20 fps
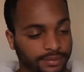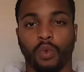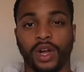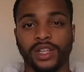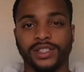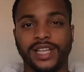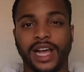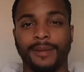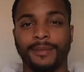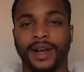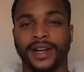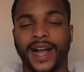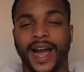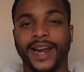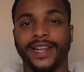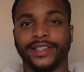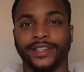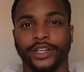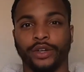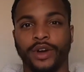One time I
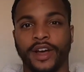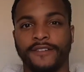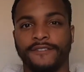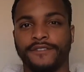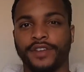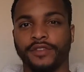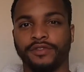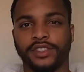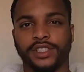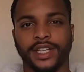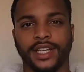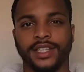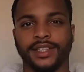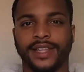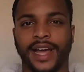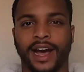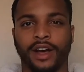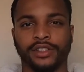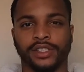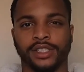got a deal at
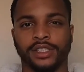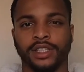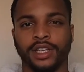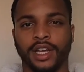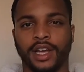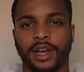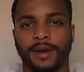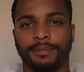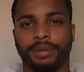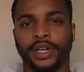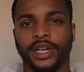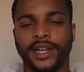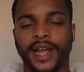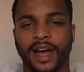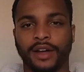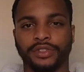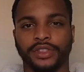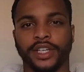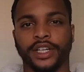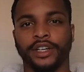$15,000, put it
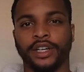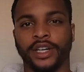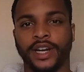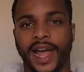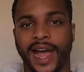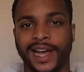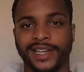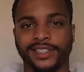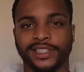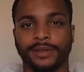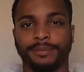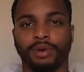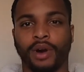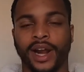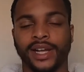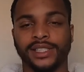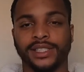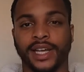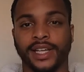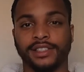out there, asking
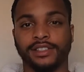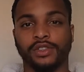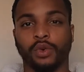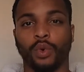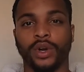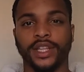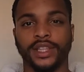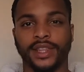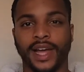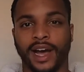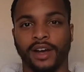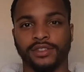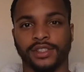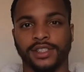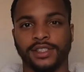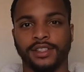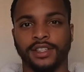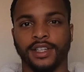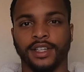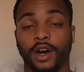price at
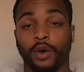$20,000.